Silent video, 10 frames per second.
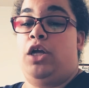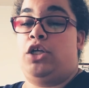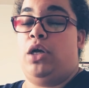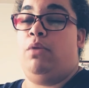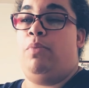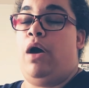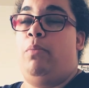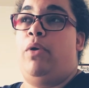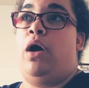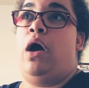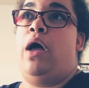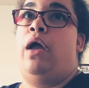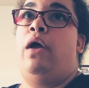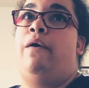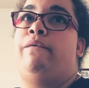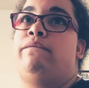Yeah, chicken pot pie.